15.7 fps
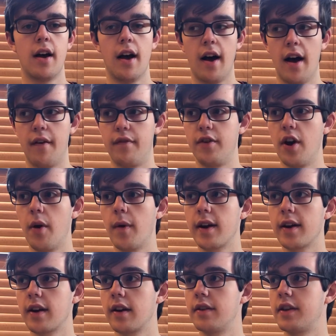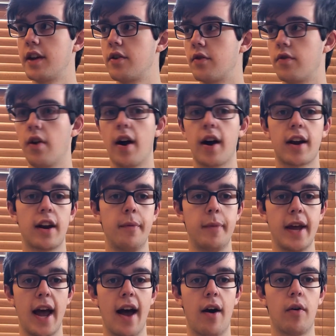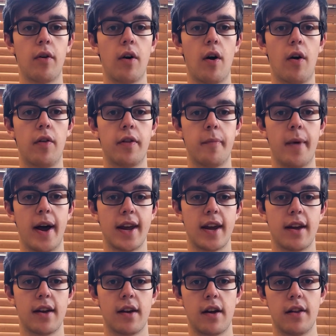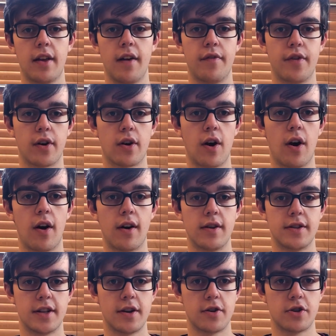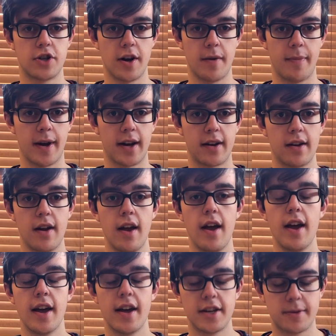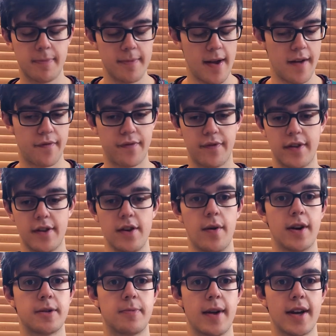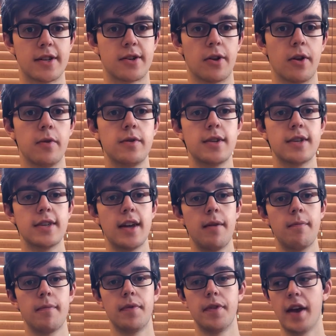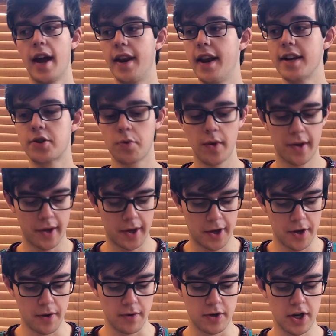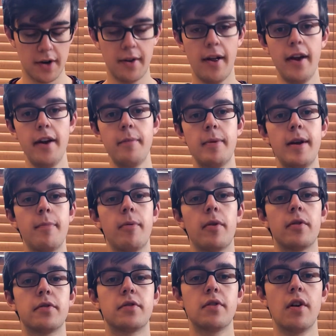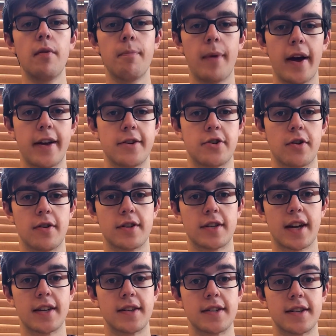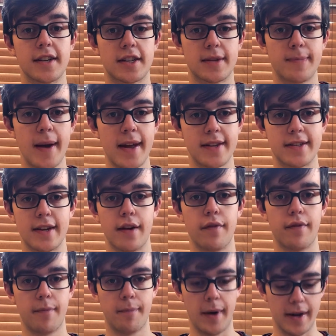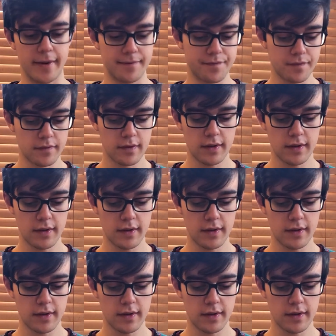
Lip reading: of knowing that you're not going to be out all the money of your cards that you're shipping if USPS loses them. And that's really huge. And a lot of people don't buy insurance because it's expensive. But